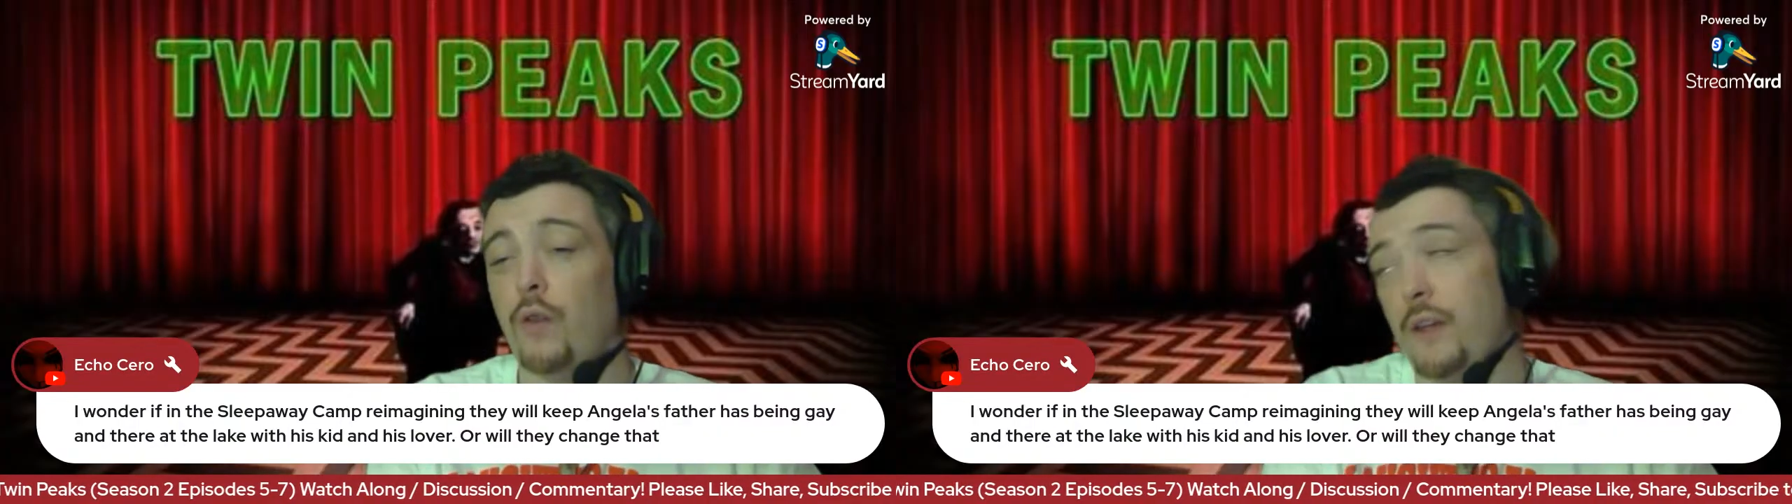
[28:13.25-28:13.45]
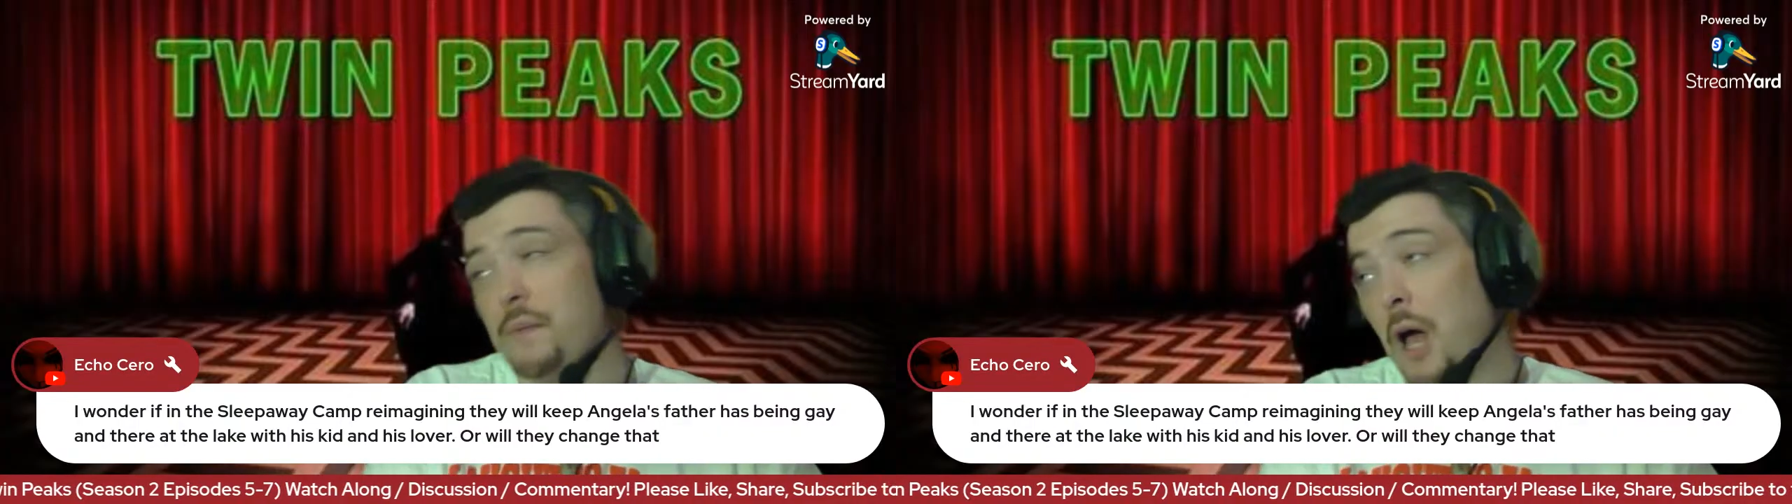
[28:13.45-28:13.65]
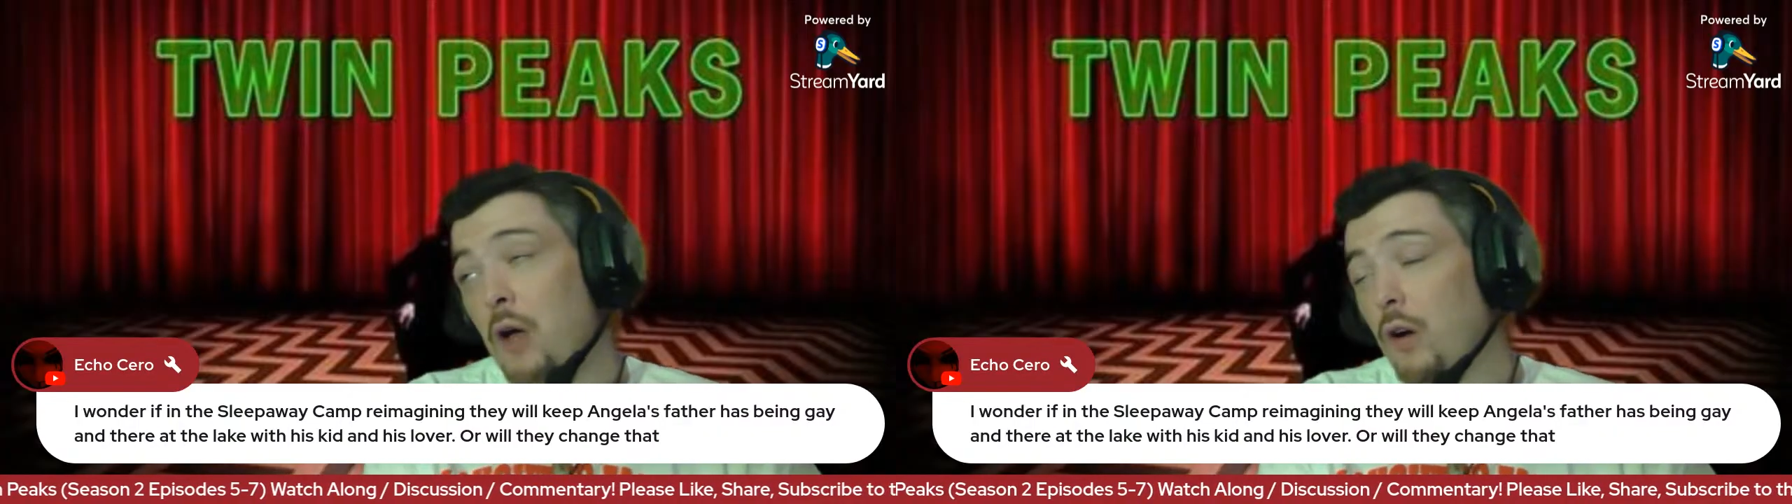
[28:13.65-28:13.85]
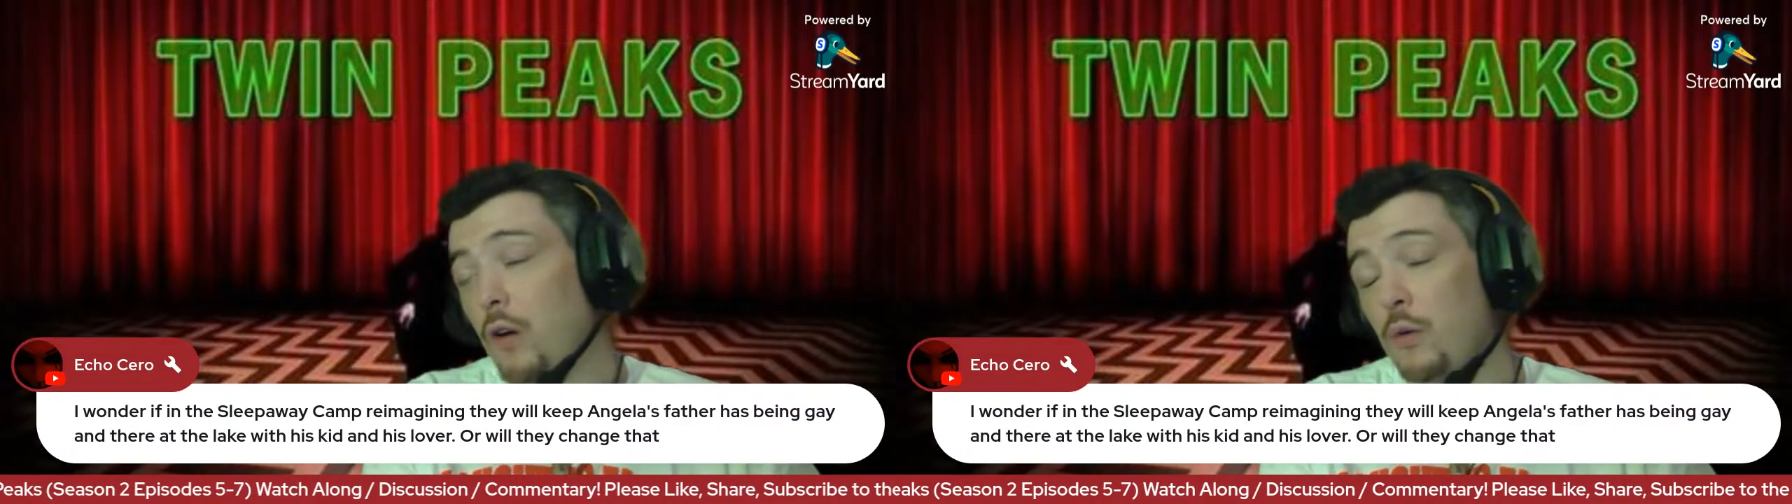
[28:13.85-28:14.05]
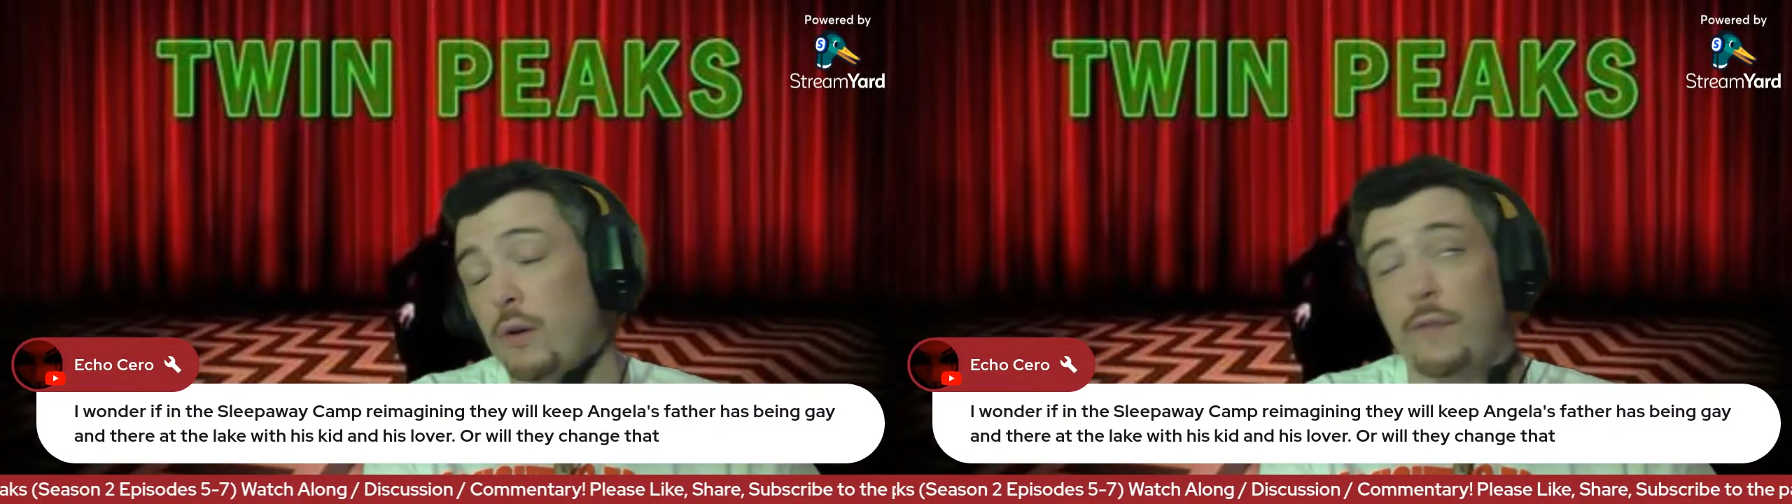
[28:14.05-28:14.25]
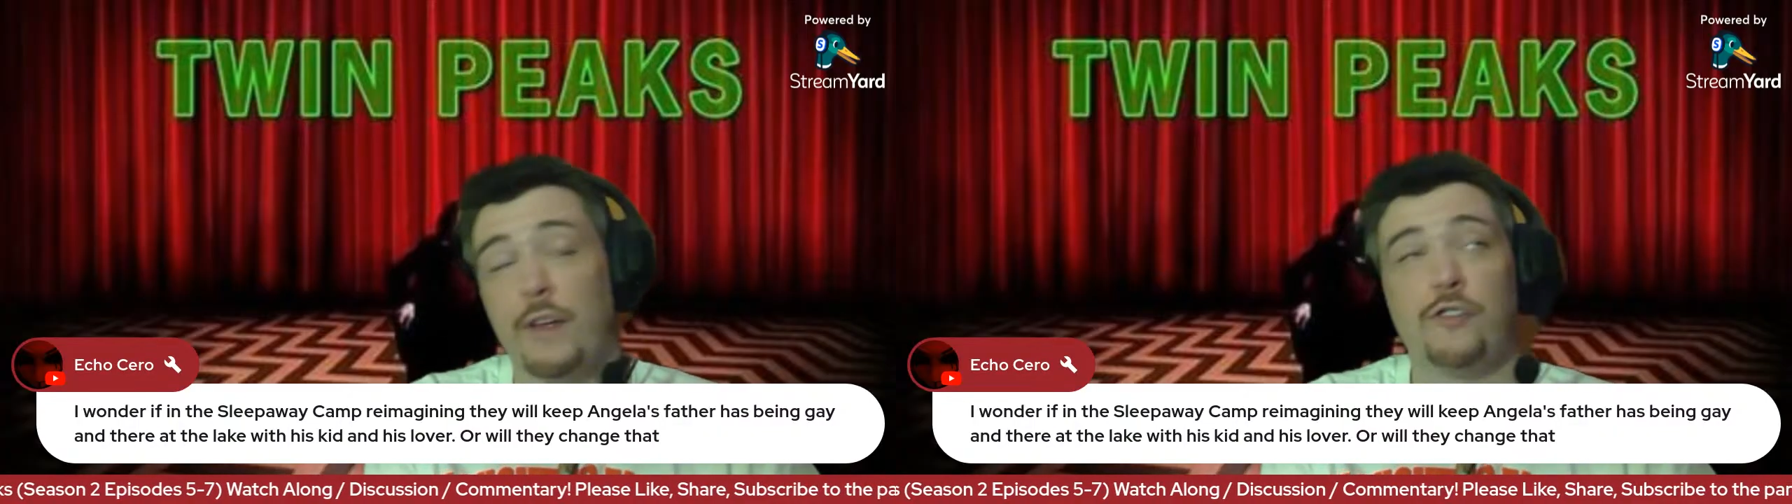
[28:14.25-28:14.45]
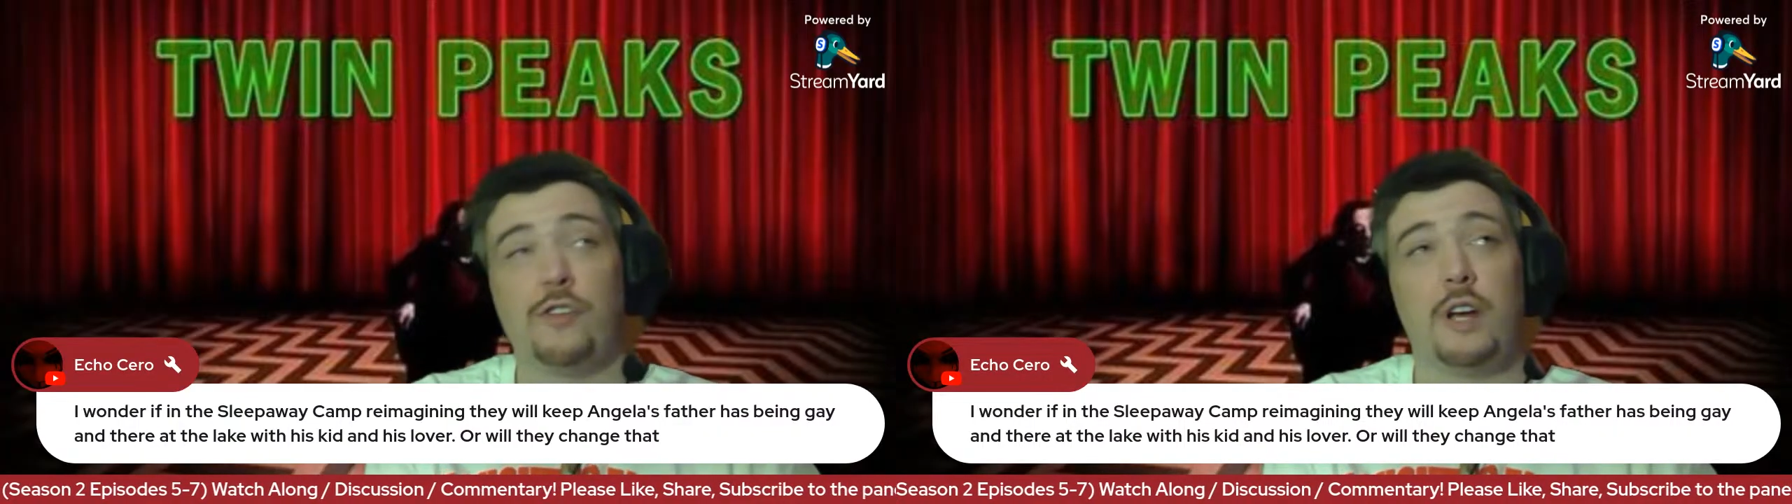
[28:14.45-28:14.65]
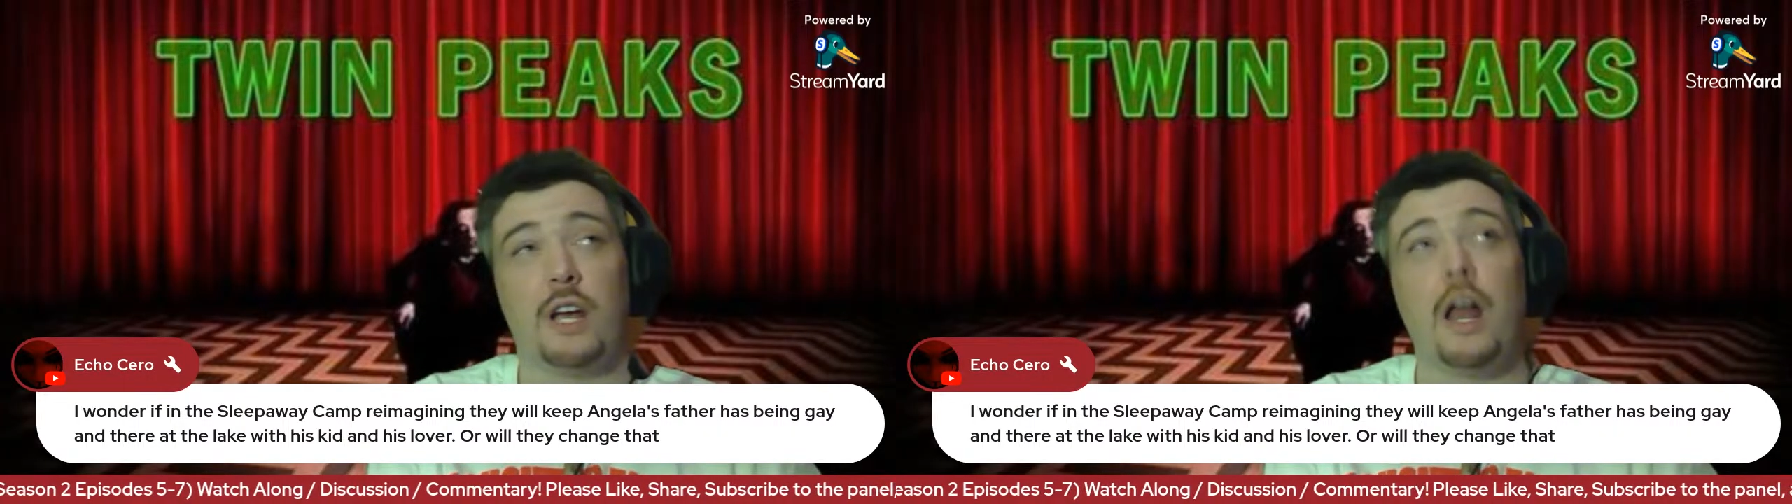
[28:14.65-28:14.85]
then I'll go to a convention
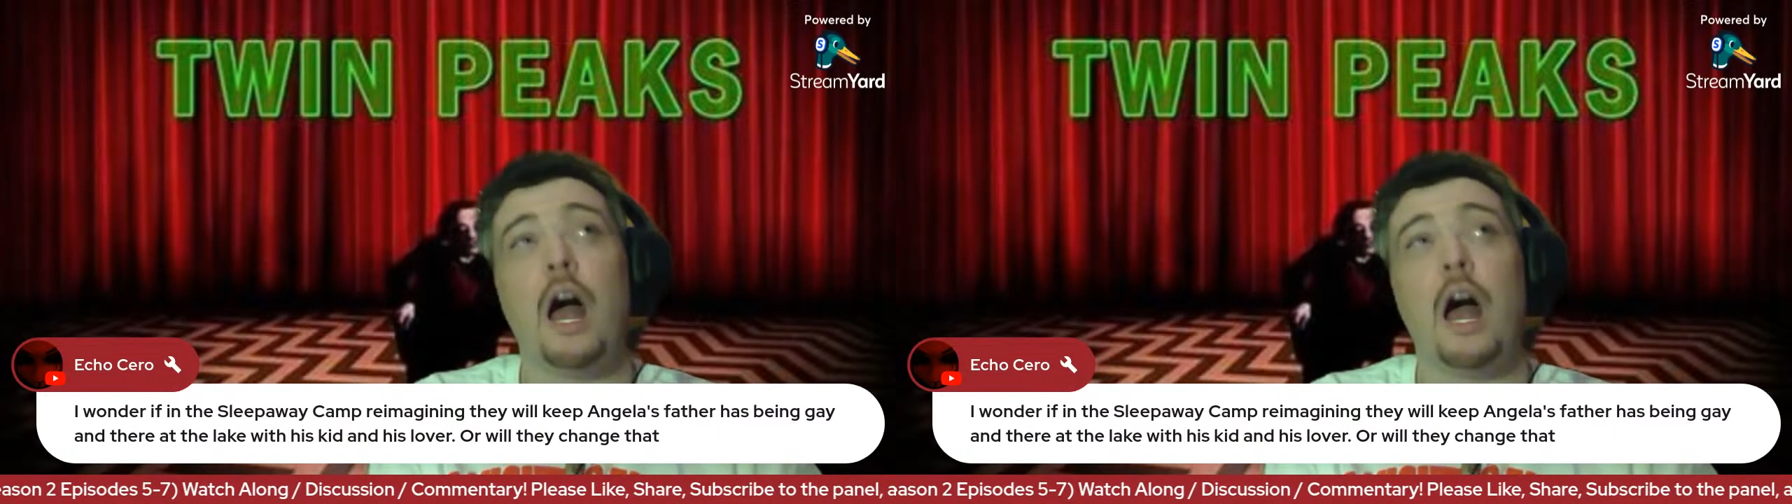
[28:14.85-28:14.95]
again.